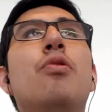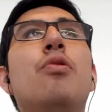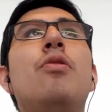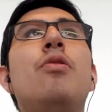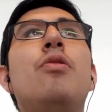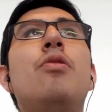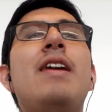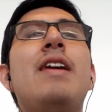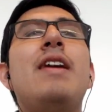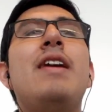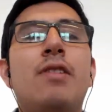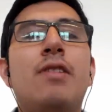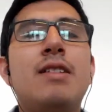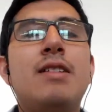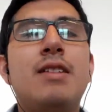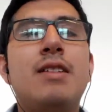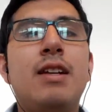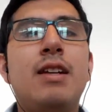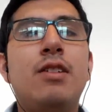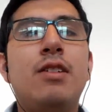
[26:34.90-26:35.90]
would be
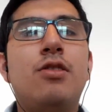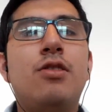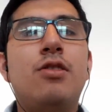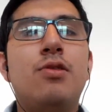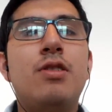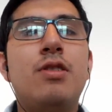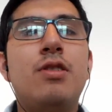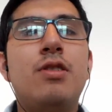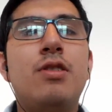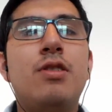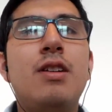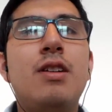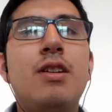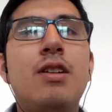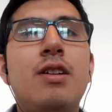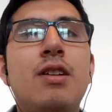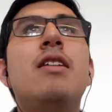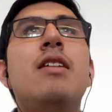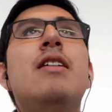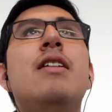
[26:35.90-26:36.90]
interesting to
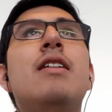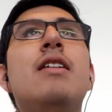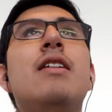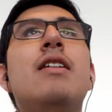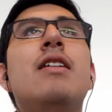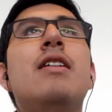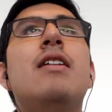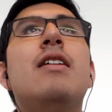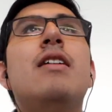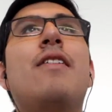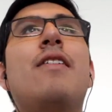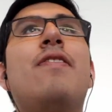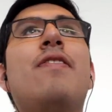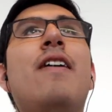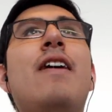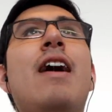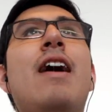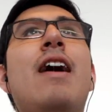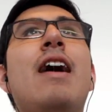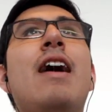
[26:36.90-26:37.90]
see
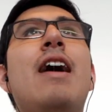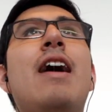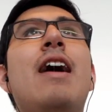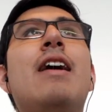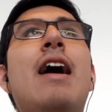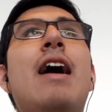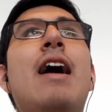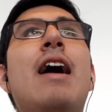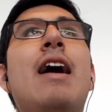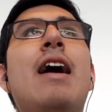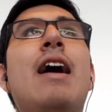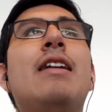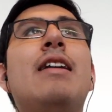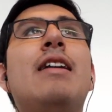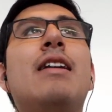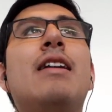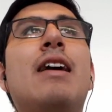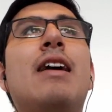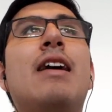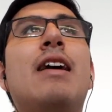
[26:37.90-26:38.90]
Farfan
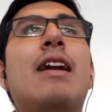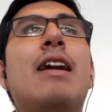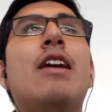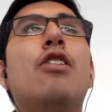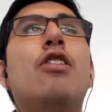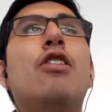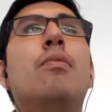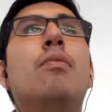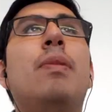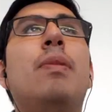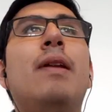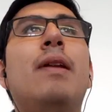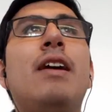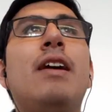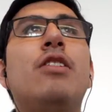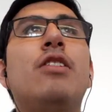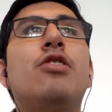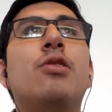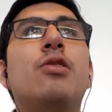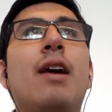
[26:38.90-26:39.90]
and Guerrero
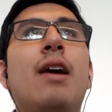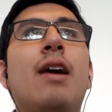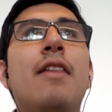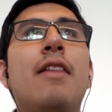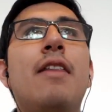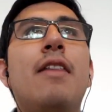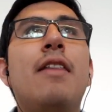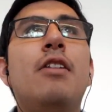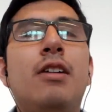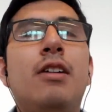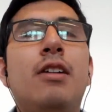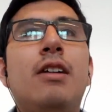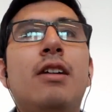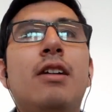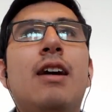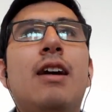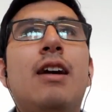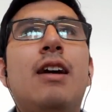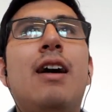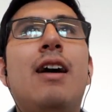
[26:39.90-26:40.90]
playing together.
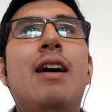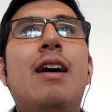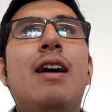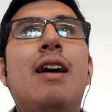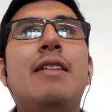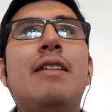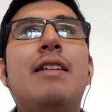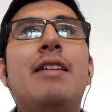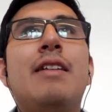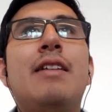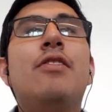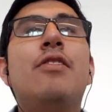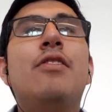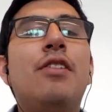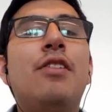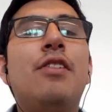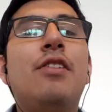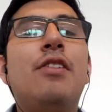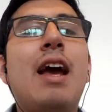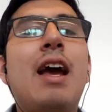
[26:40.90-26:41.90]
They
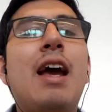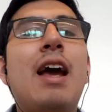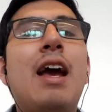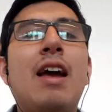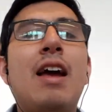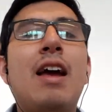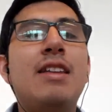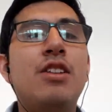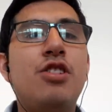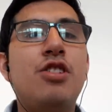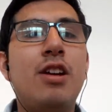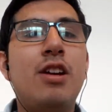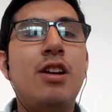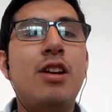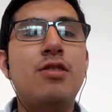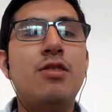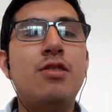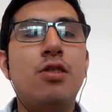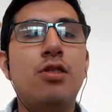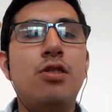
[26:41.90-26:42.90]
really haven't had the
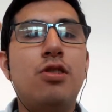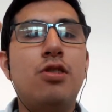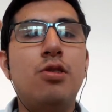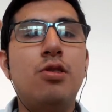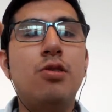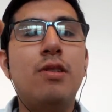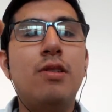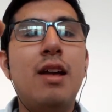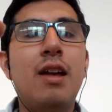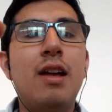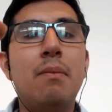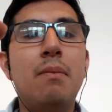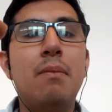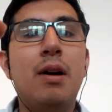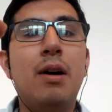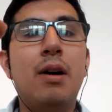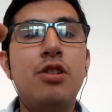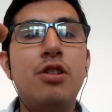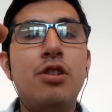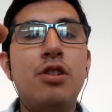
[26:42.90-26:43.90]
chance to do
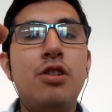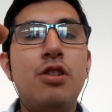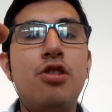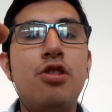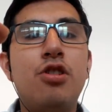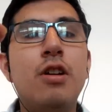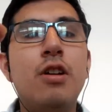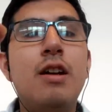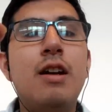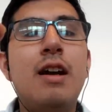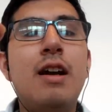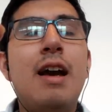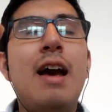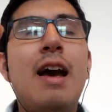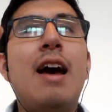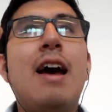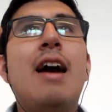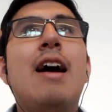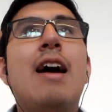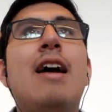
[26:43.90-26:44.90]
that much.
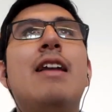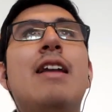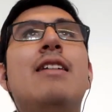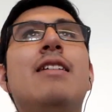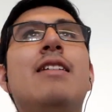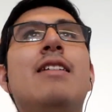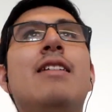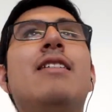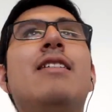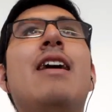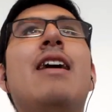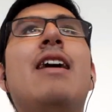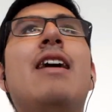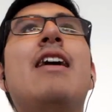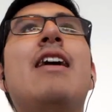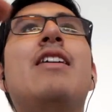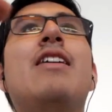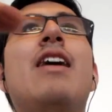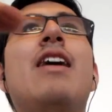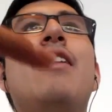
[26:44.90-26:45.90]
And
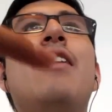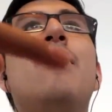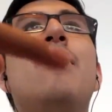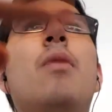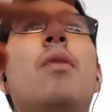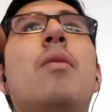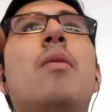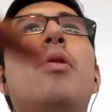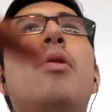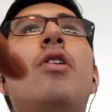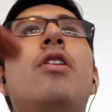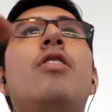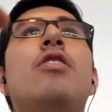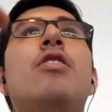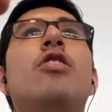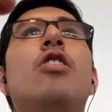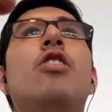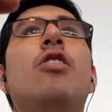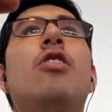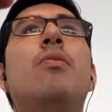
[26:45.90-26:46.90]
I remember,
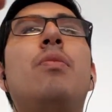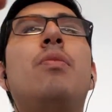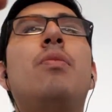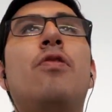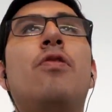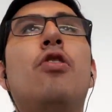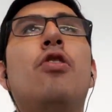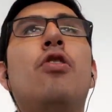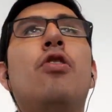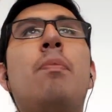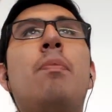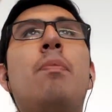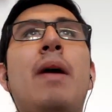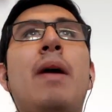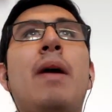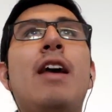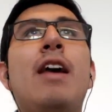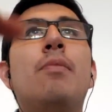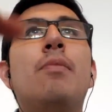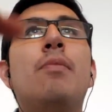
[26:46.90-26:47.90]
before
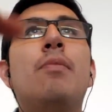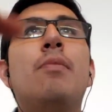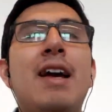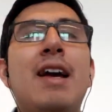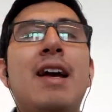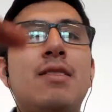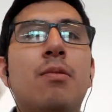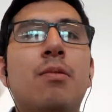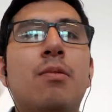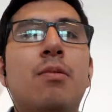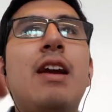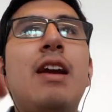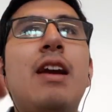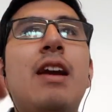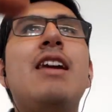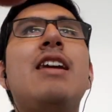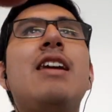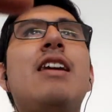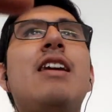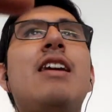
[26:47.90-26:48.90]
Peredo passed away,
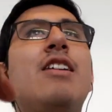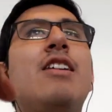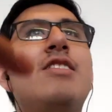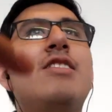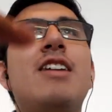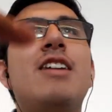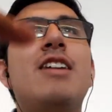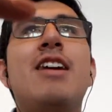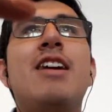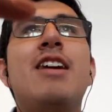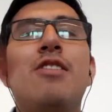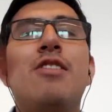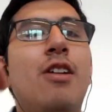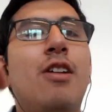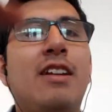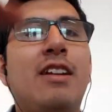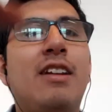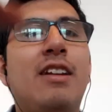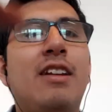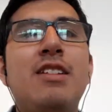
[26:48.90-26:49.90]
he said,
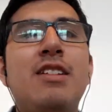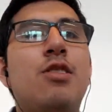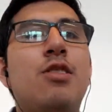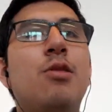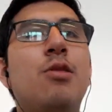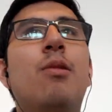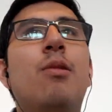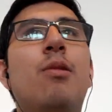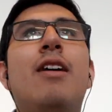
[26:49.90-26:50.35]
like these two